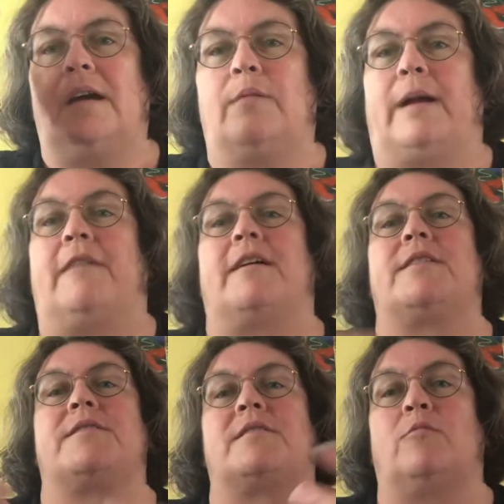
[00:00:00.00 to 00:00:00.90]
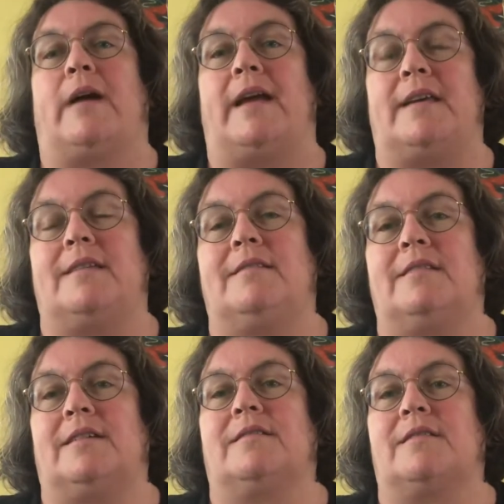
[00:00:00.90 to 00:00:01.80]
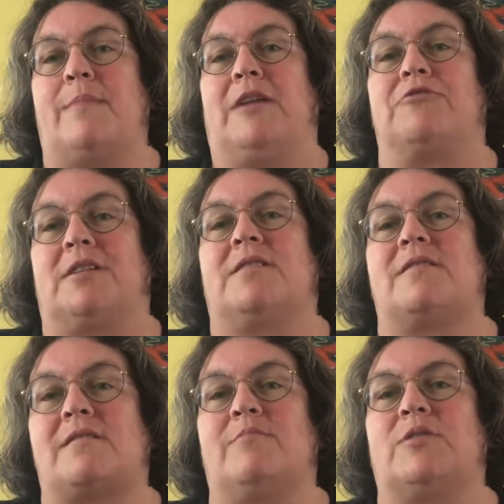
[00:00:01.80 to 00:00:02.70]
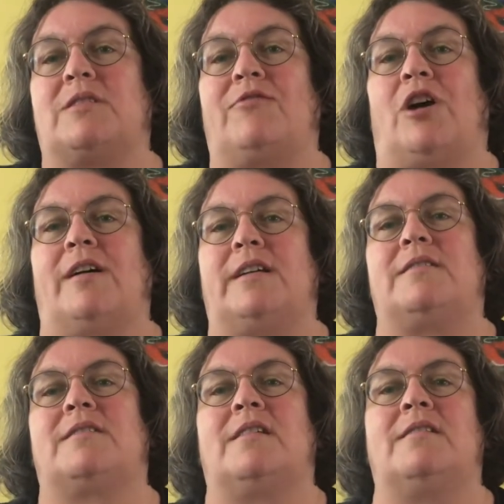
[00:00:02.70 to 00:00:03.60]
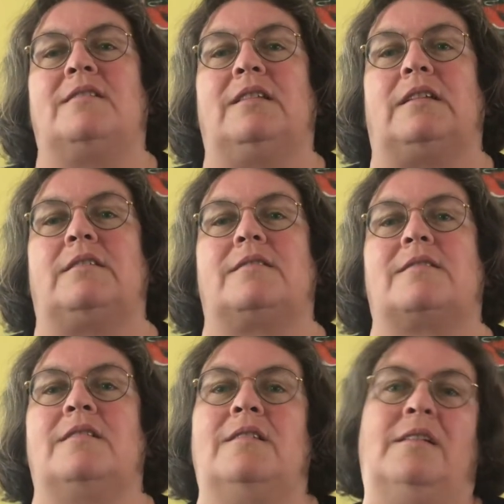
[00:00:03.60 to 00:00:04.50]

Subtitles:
Whereas the way that the metric system was devised is